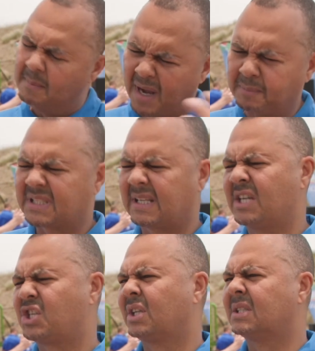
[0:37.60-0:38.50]
pump
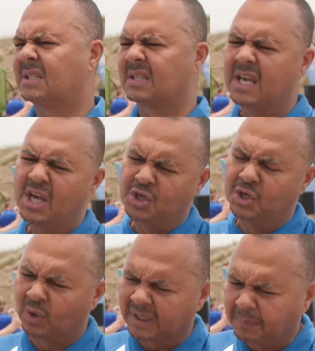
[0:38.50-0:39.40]
stations,
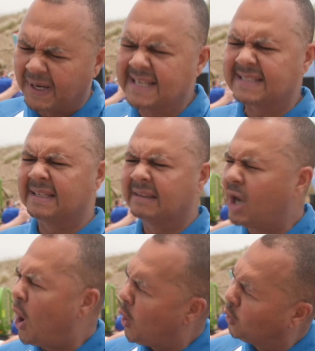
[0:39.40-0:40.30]
replacing
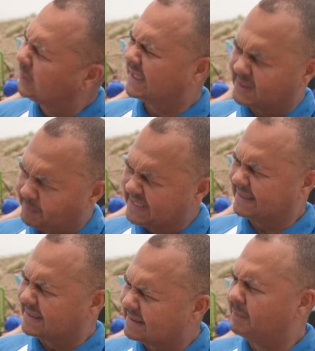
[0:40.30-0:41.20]
the old
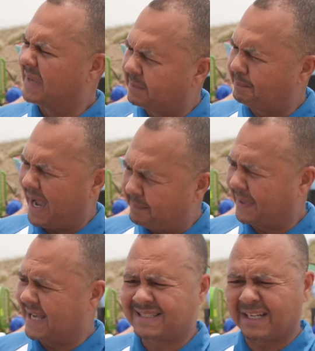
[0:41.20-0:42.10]
asbestos cement
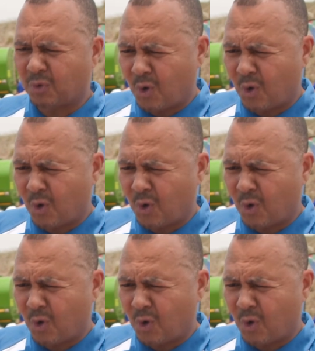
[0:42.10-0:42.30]
pipelines that